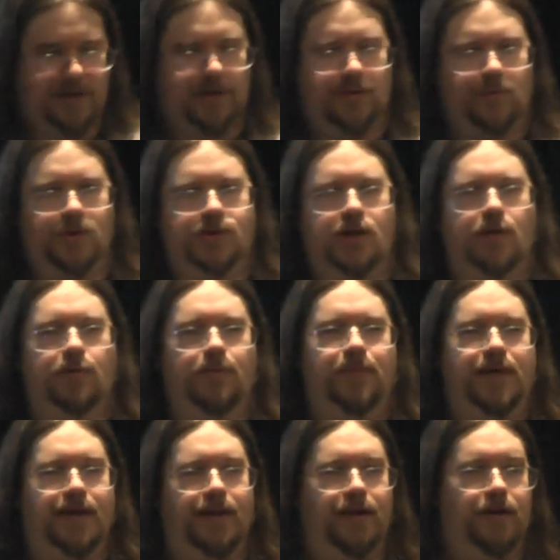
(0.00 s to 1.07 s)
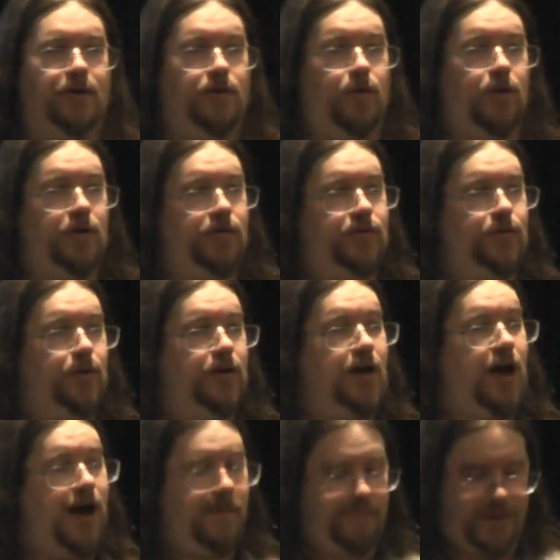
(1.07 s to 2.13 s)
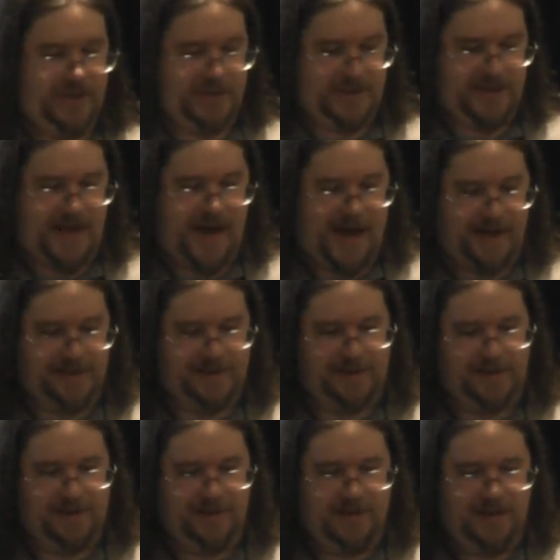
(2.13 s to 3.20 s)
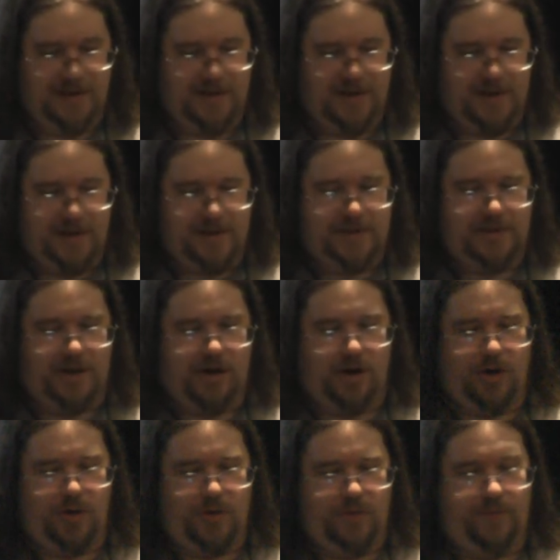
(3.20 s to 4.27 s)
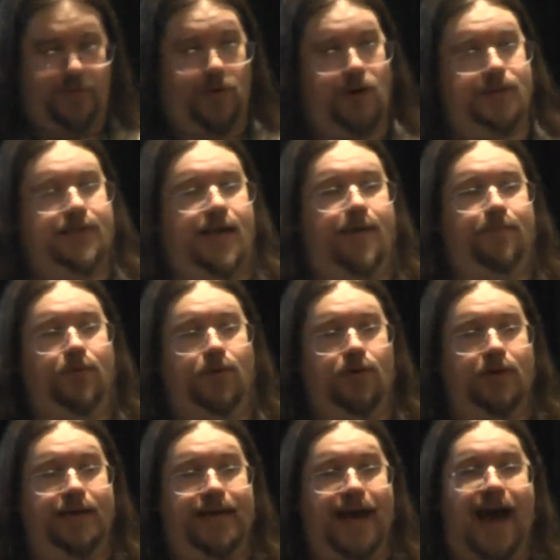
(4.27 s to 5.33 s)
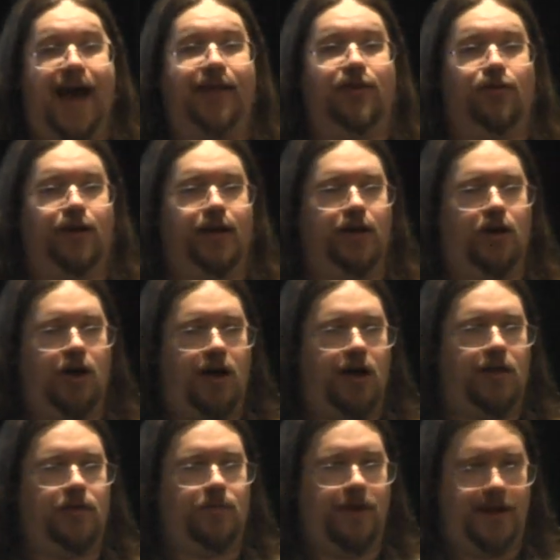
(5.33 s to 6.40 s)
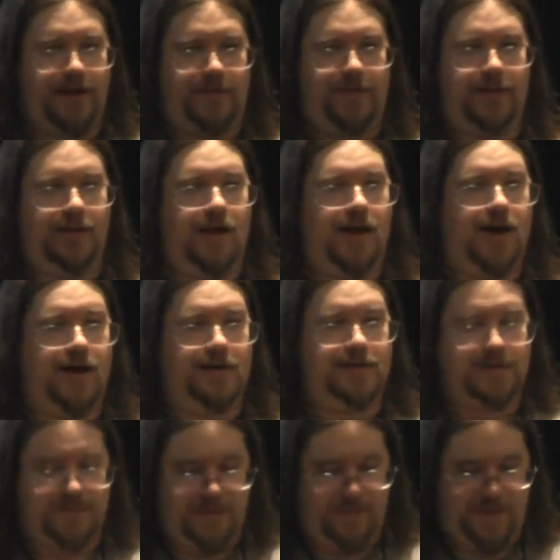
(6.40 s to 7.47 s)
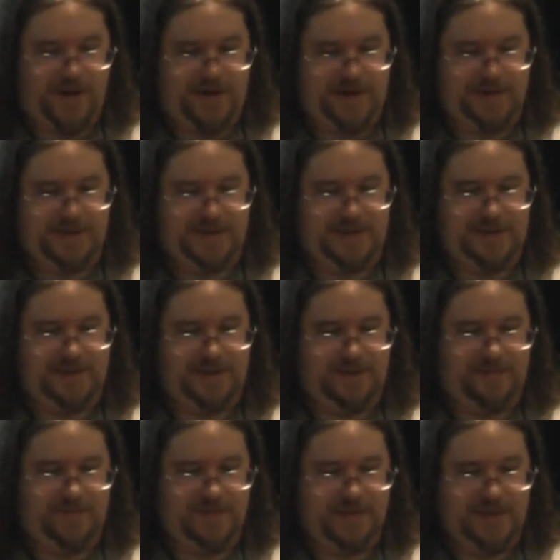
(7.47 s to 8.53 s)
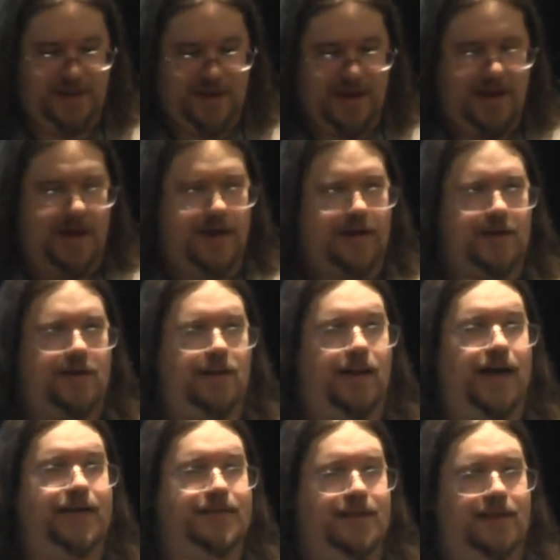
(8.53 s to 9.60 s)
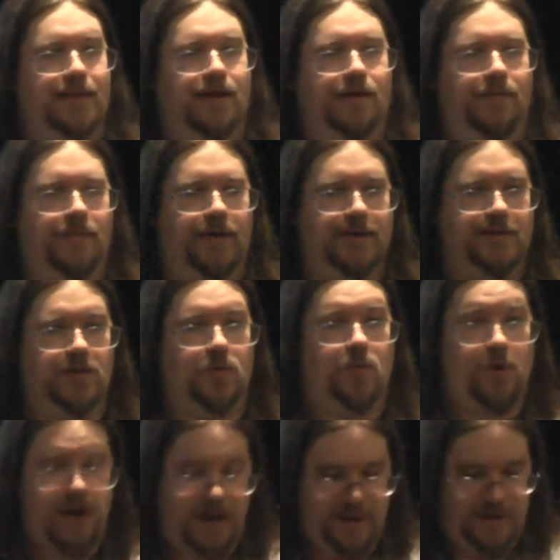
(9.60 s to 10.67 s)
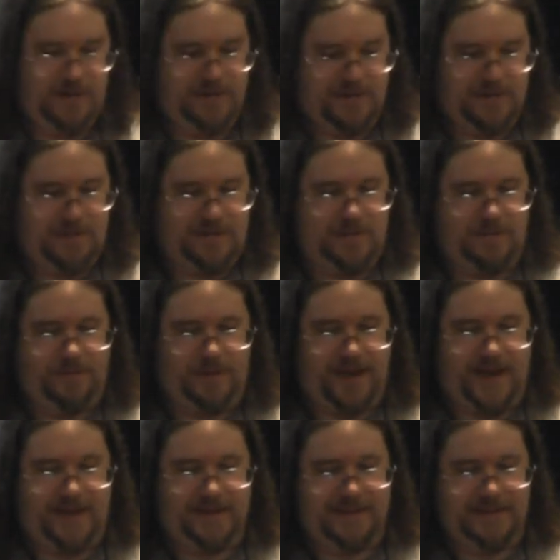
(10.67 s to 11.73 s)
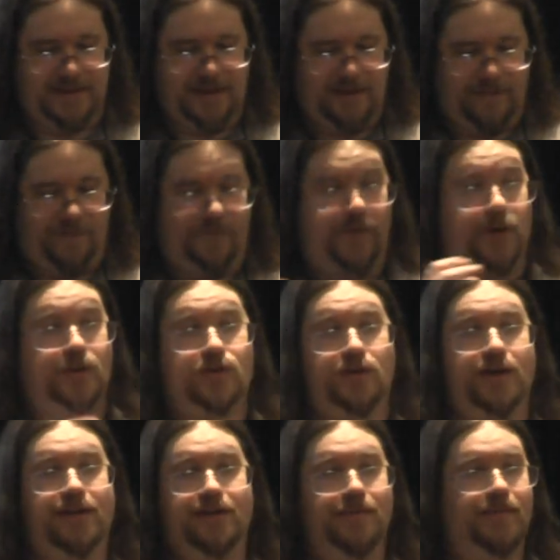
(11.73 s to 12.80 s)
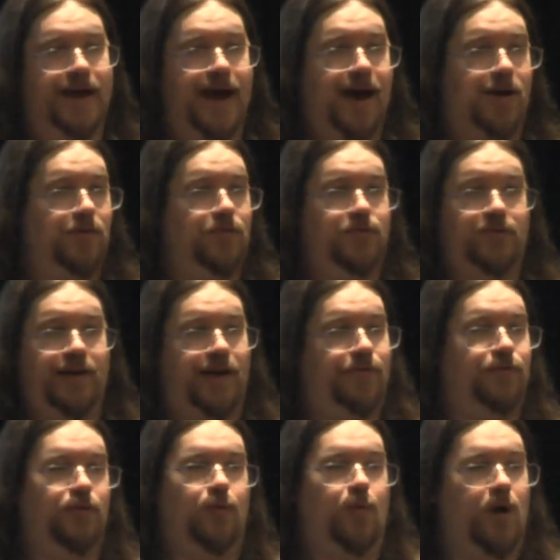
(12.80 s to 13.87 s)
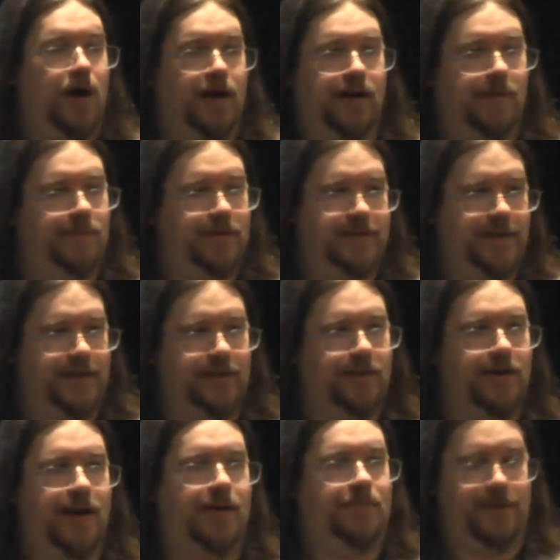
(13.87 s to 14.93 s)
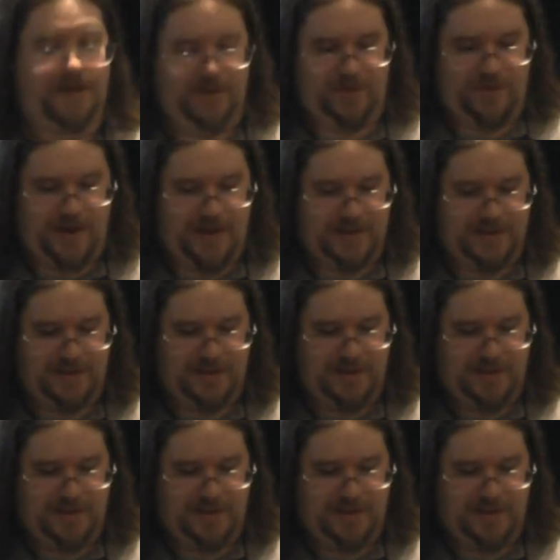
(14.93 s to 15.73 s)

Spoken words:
which are repeated in order to accomplish a task. So, for example, gathering all the relevant logs from various systems, collecting them into one place, filtering them down, say, for one particular IP address,